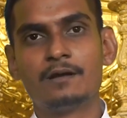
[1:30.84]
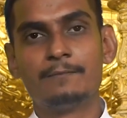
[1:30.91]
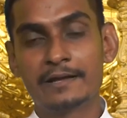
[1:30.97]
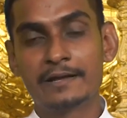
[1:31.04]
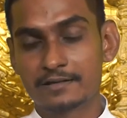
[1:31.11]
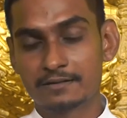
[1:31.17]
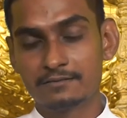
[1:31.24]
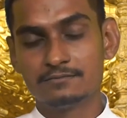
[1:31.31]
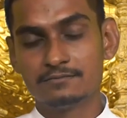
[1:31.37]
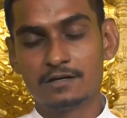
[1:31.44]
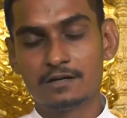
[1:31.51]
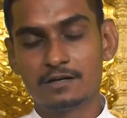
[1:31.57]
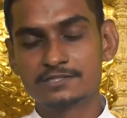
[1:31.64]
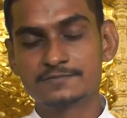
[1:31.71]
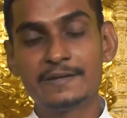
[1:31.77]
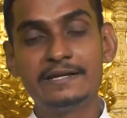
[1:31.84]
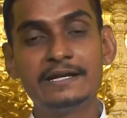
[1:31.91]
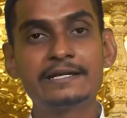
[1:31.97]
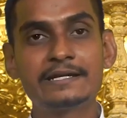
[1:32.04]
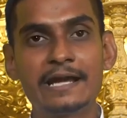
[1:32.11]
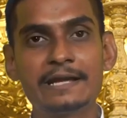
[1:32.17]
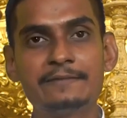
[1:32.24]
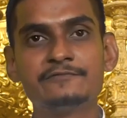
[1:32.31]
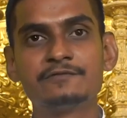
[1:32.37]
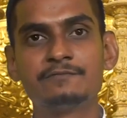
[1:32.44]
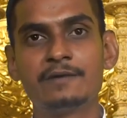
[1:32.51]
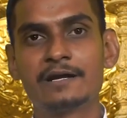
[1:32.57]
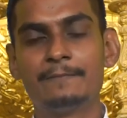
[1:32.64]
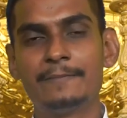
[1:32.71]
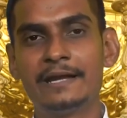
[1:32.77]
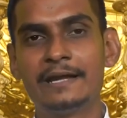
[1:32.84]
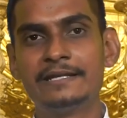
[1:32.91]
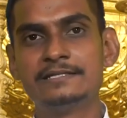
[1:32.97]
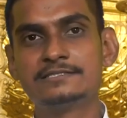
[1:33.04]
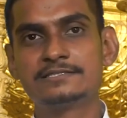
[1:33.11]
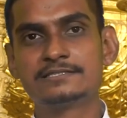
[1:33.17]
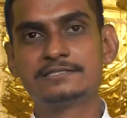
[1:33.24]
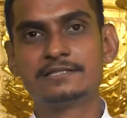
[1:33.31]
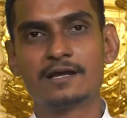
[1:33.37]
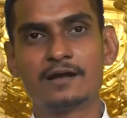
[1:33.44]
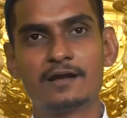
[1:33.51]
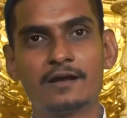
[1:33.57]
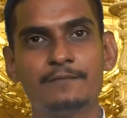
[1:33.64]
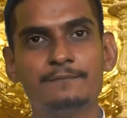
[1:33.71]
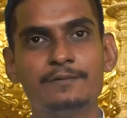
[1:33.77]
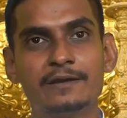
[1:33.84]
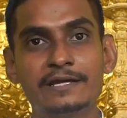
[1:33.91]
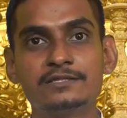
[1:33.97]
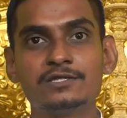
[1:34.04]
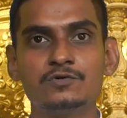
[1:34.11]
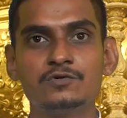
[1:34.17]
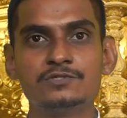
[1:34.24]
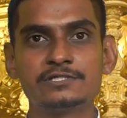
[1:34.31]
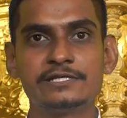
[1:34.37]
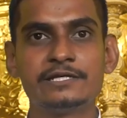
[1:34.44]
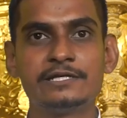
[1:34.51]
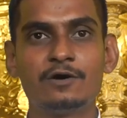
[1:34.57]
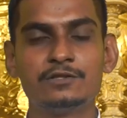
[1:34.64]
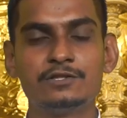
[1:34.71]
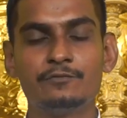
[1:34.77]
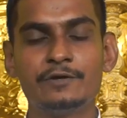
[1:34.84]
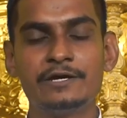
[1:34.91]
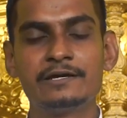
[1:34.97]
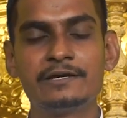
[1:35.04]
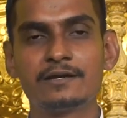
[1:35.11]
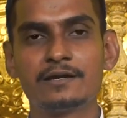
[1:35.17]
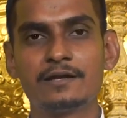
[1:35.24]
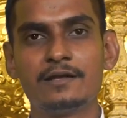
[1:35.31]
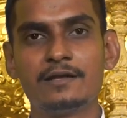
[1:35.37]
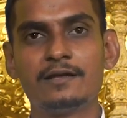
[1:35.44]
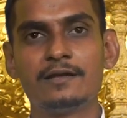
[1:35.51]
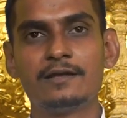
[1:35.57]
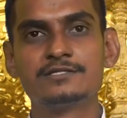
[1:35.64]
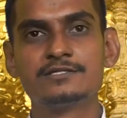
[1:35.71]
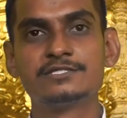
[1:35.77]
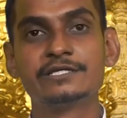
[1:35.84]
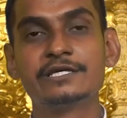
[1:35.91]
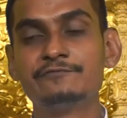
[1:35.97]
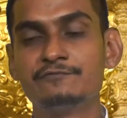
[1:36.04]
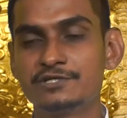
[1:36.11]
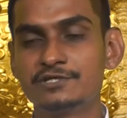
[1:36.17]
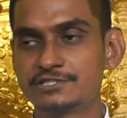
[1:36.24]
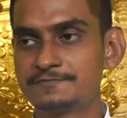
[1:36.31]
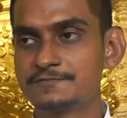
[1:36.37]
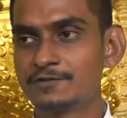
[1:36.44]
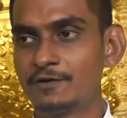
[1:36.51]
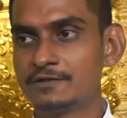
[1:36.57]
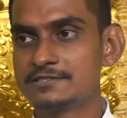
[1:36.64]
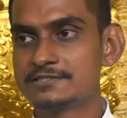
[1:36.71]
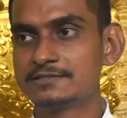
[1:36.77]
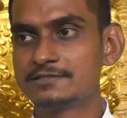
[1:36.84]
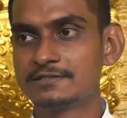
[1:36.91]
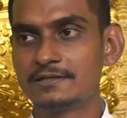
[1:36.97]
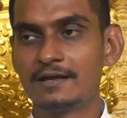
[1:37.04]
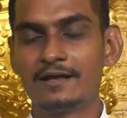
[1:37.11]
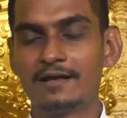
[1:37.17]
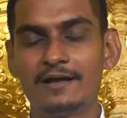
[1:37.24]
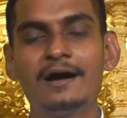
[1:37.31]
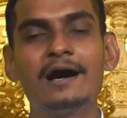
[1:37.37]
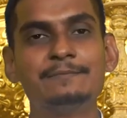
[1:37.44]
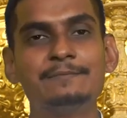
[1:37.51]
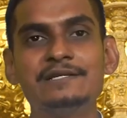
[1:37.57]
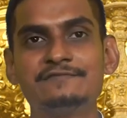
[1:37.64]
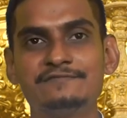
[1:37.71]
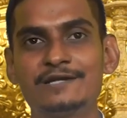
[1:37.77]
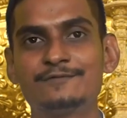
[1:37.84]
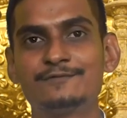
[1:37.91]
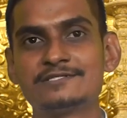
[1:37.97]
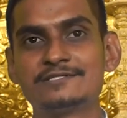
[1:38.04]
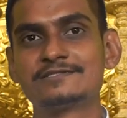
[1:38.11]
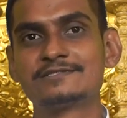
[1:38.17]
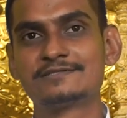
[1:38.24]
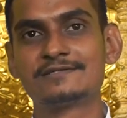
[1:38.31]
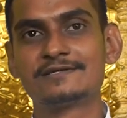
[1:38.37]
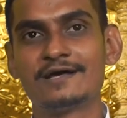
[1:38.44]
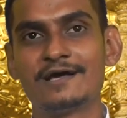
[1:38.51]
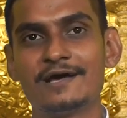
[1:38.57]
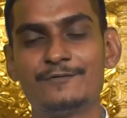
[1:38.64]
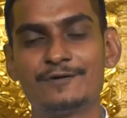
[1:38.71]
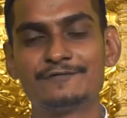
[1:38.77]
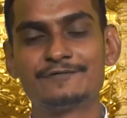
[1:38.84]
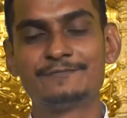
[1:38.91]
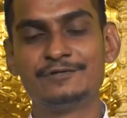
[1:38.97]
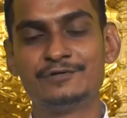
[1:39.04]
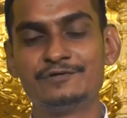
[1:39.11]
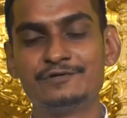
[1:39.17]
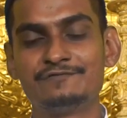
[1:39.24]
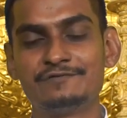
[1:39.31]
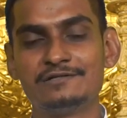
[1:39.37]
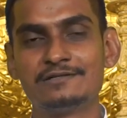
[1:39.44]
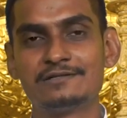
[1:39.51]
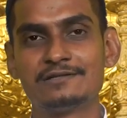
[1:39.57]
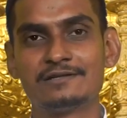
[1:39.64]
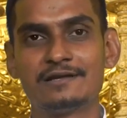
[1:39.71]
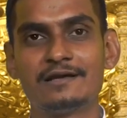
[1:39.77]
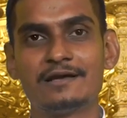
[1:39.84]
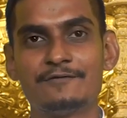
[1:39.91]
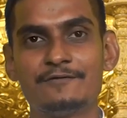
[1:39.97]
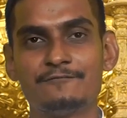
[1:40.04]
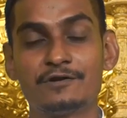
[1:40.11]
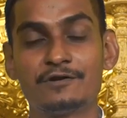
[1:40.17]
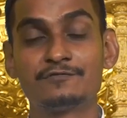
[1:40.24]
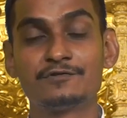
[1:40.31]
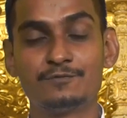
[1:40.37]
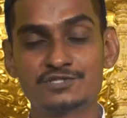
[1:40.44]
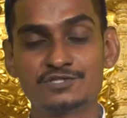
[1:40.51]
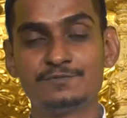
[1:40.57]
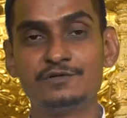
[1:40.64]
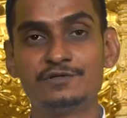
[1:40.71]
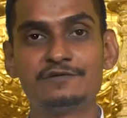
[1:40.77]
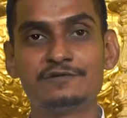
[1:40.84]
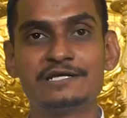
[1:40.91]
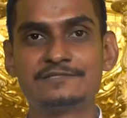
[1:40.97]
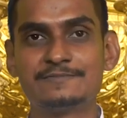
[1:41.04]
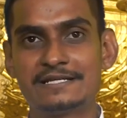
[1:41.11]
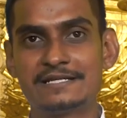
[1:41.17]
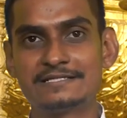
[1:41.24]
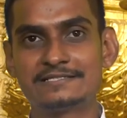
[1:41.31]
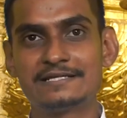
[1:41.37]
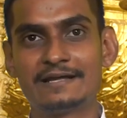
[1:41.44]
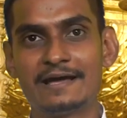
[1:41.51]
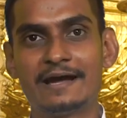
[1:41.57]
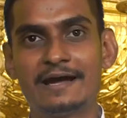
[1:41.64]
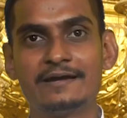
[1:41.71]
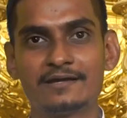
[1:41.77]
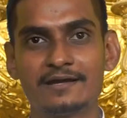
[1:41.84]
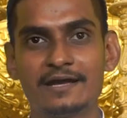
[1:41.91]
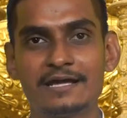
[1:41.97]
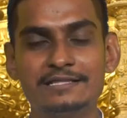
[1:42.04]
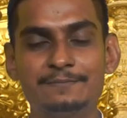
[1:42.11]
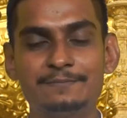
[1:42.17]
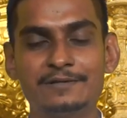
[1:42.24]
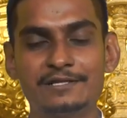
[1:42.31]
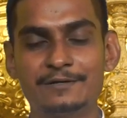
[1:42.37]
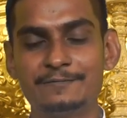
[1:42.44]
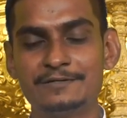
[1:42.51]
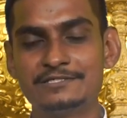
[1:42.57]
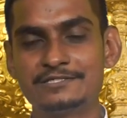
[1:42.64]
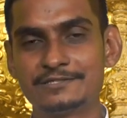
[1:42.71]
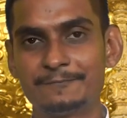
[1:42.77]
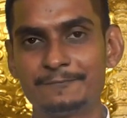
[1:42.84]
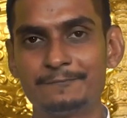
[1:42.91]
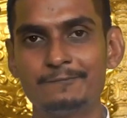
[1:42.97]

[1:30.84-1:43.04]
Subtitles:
my spending time with my companions, praying the rosary on the way, singing worship songs. I believe that was one of the most beautiful experiences that I had in the pilgrimage.